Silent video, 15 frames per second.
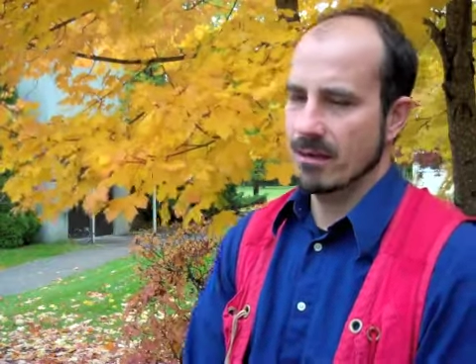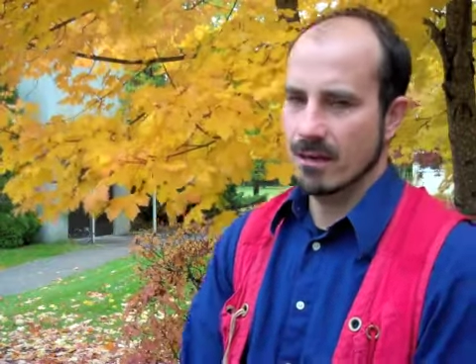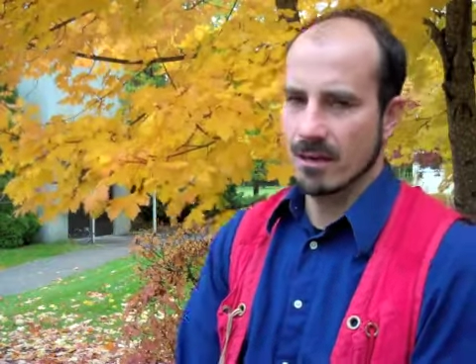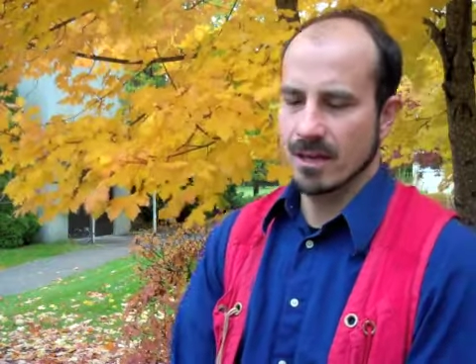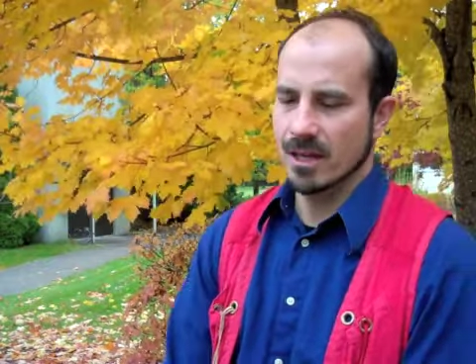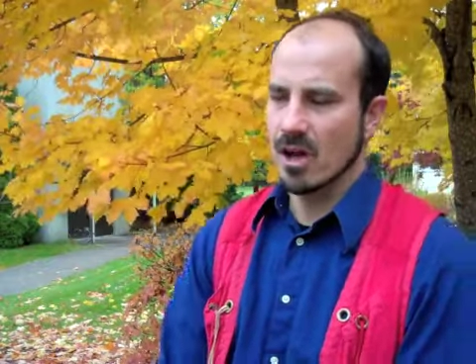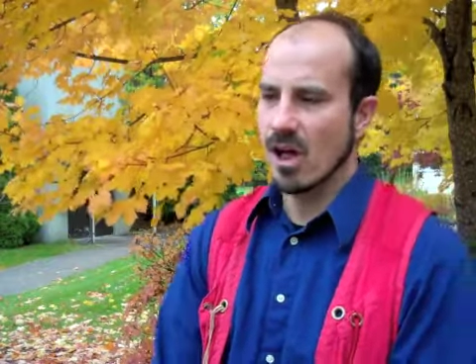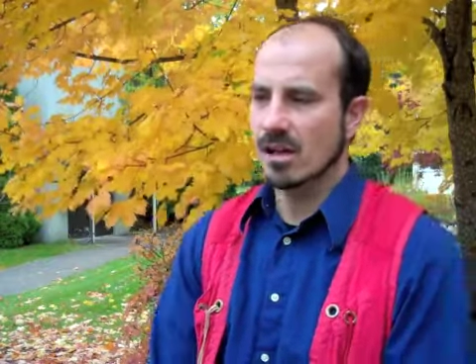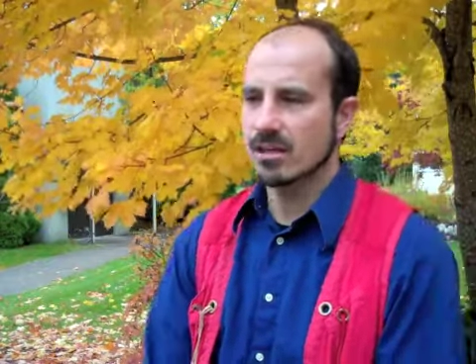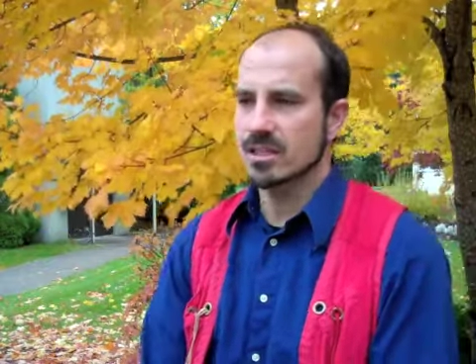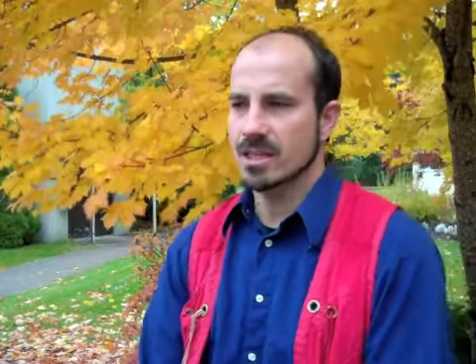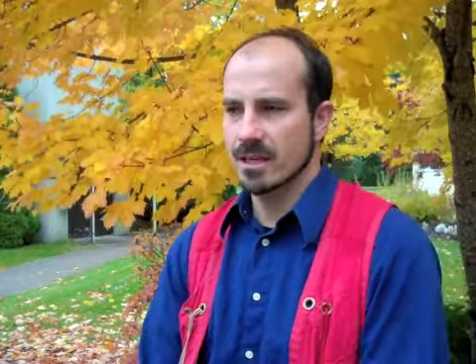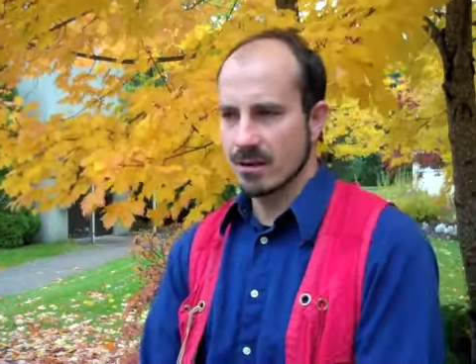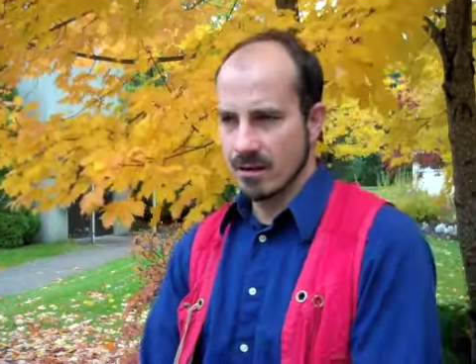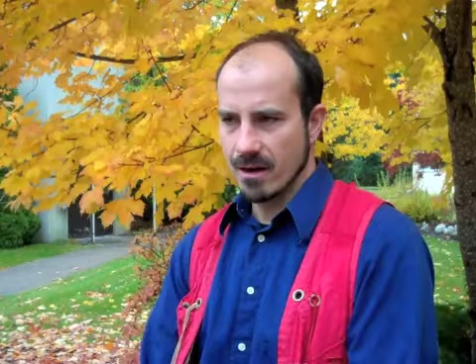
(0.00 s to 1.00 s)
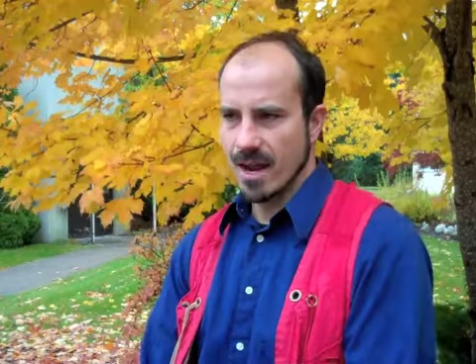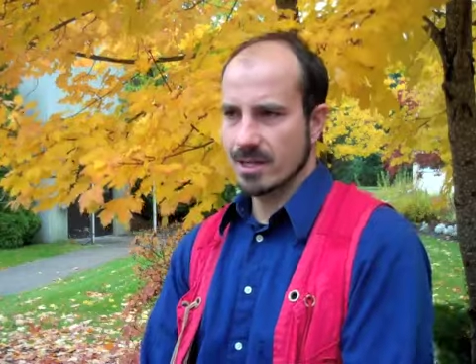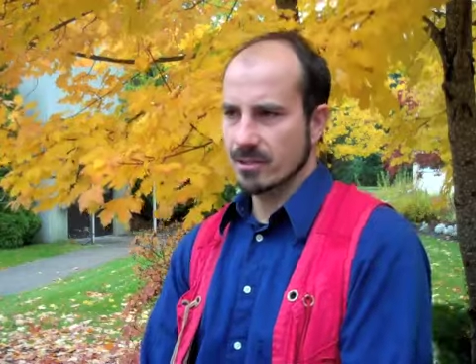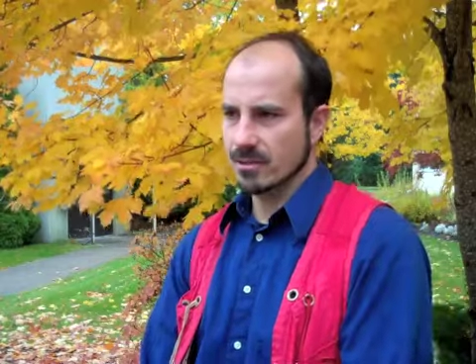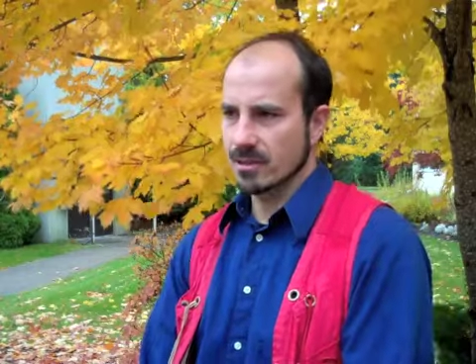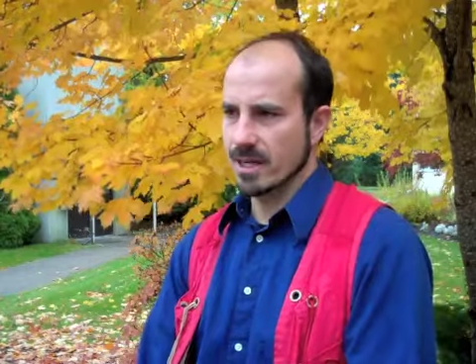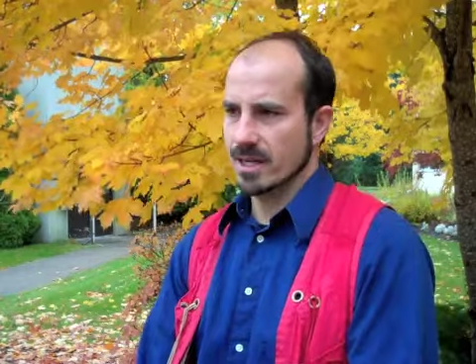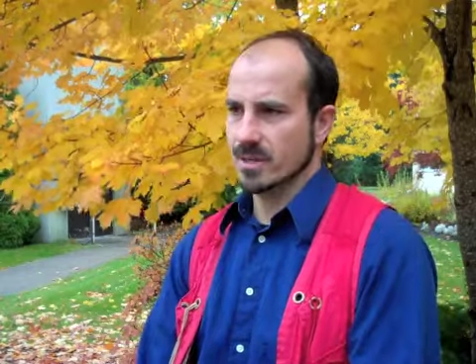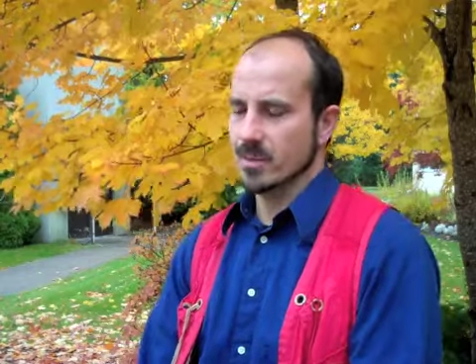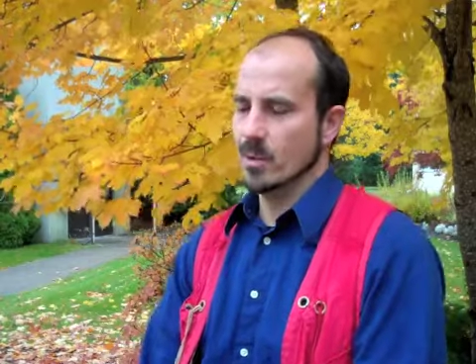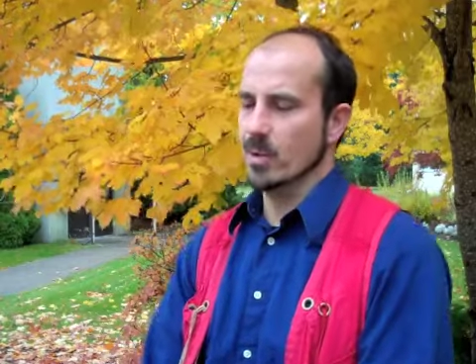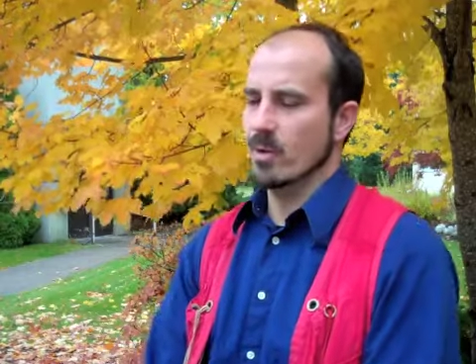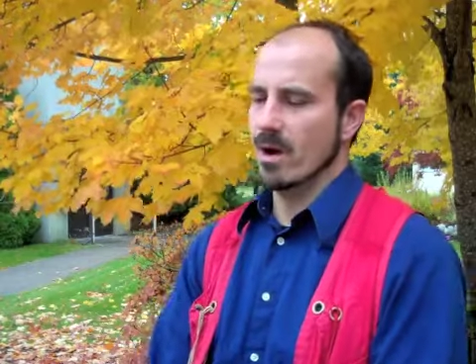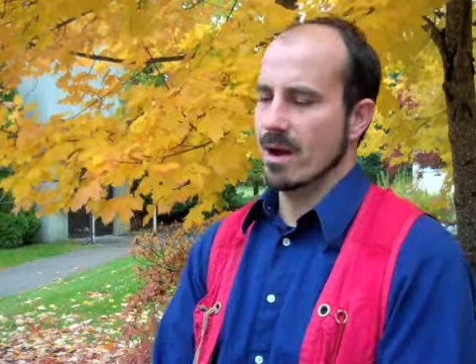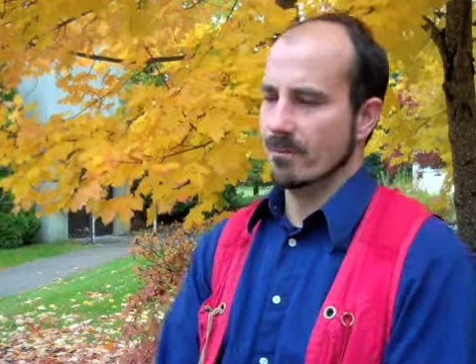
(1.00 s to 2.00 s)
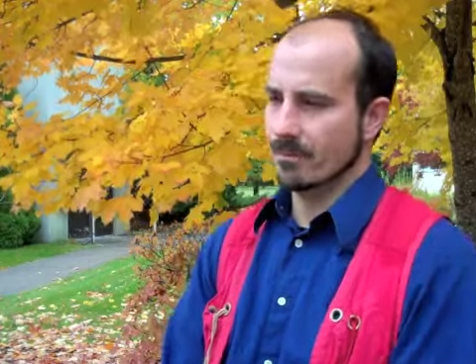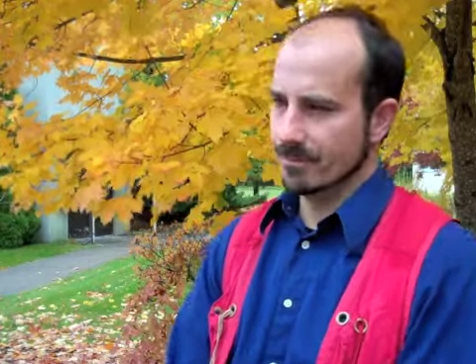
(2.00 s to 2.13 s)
ecology in our natural science program.